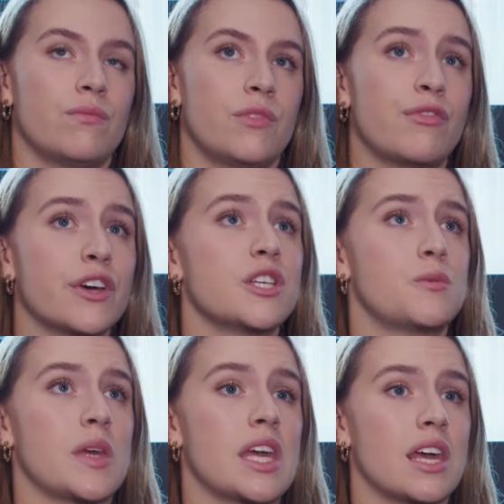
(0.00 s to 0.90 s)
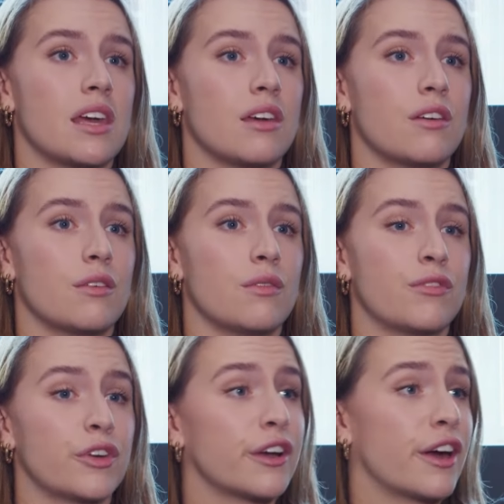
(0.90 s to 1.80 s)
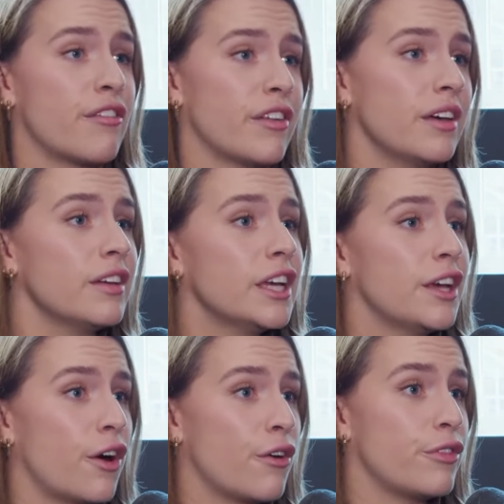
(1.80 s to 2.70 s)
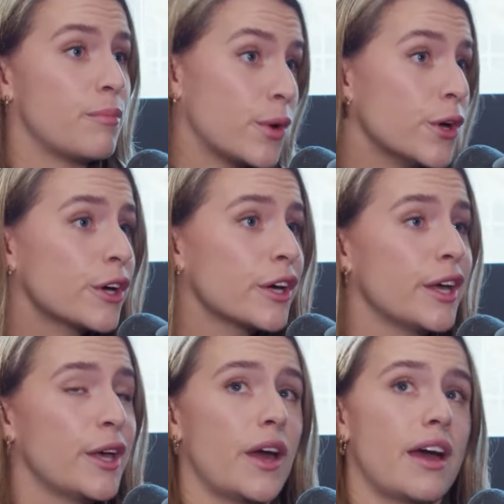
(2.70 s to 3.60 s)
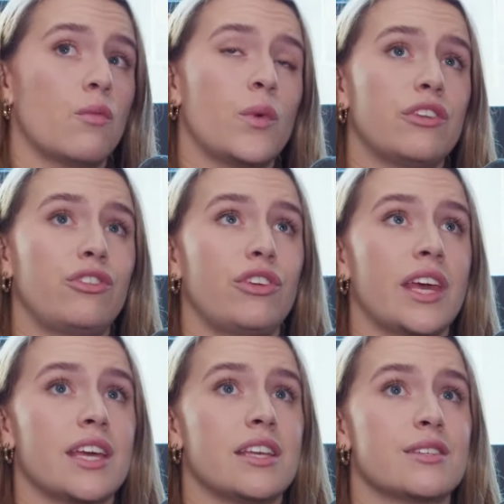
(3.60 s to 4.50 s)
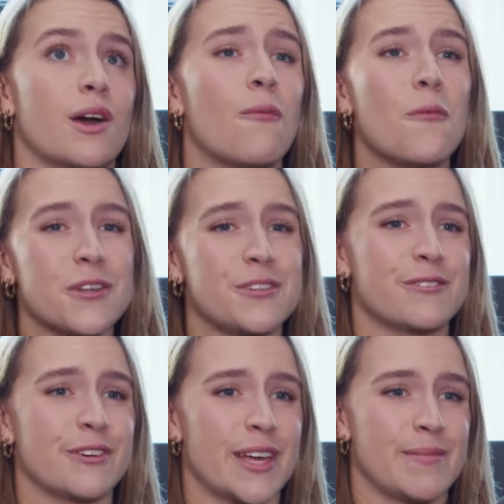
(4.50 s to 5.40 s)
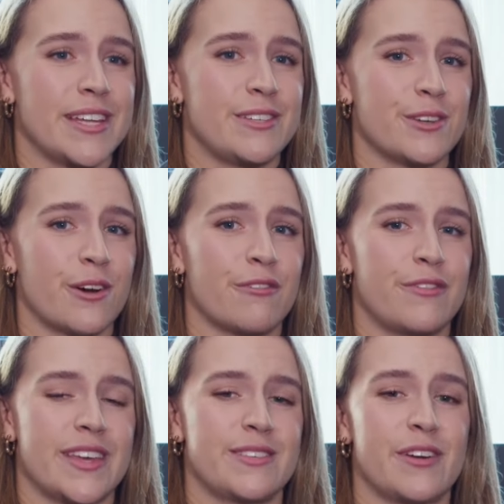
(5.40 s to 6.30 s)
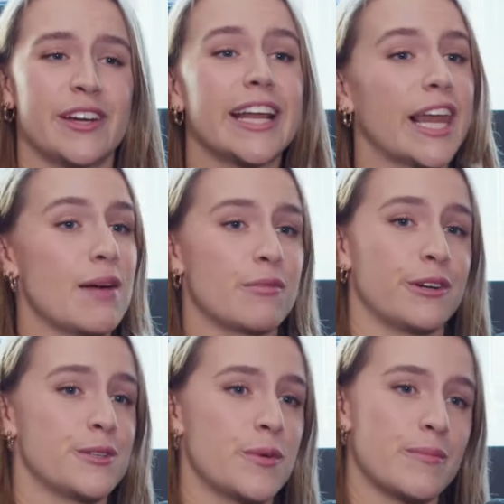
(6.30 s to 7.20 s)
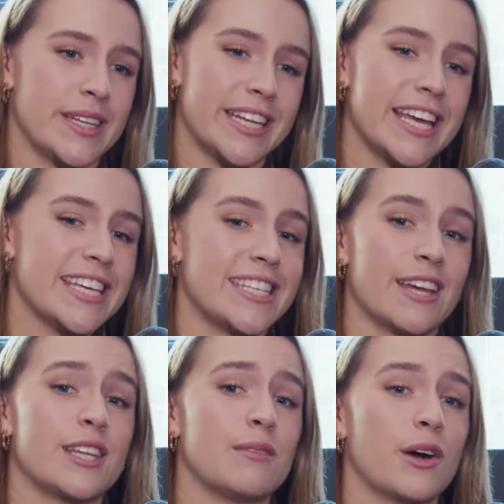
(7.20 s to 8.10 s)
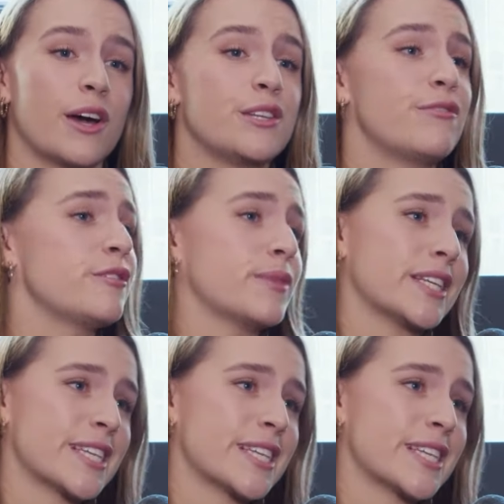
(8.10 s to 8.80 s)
The first being the front cover of the book, which is a wonderful image of this very glamorous woman standing behind a fish